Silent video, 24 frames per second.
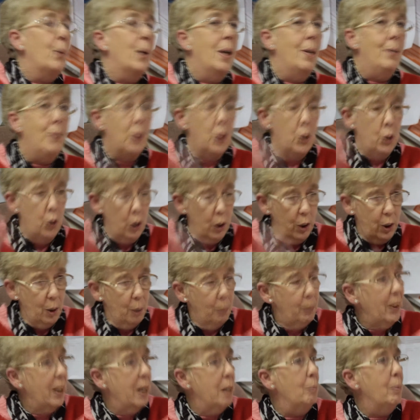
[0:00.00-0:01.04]
But if it's just a
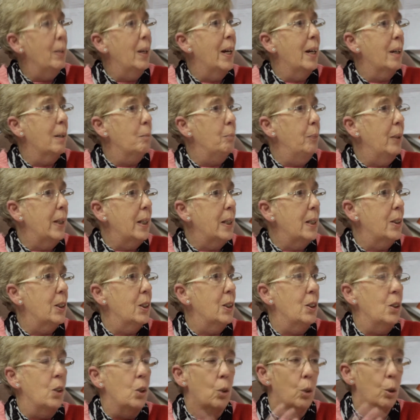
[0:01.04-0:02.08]
plain black
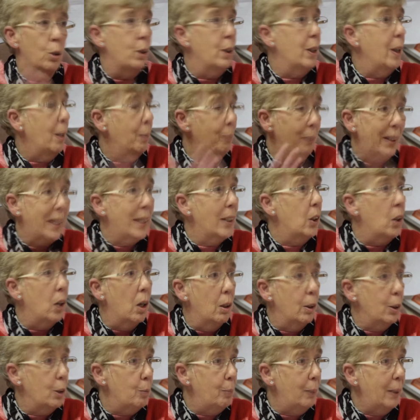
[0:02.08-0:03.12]
blazer or a plain
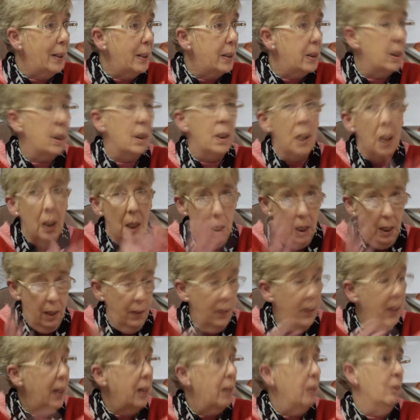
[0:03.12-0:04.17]
coloured blazer,
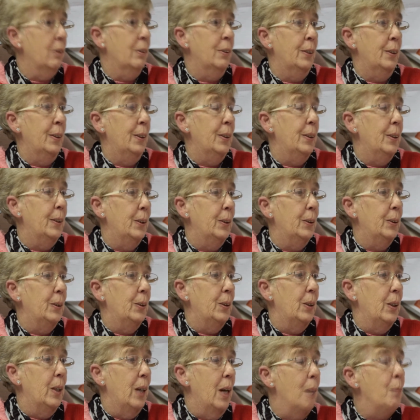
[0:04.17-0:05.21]
then,
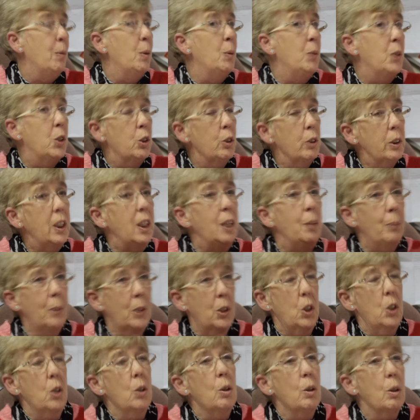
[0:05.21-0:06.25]
we do keep a
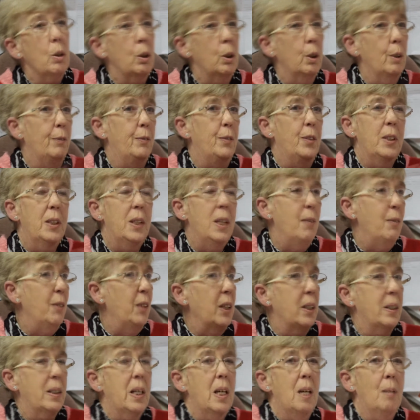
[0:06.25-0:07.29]
stock of, say for
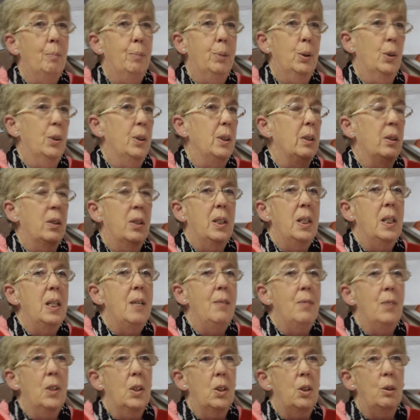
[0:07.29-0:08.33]
example, St
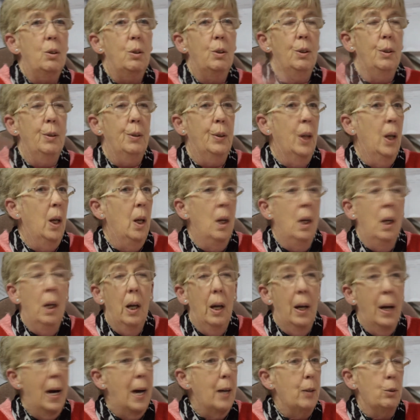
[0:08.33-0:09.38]
Stephen's or,
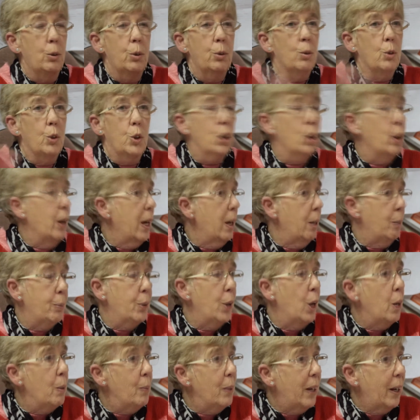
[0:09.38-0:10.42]
I don't know, Shawhead
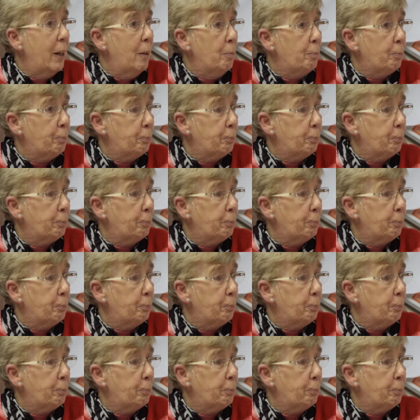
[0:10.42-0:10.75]
Primary.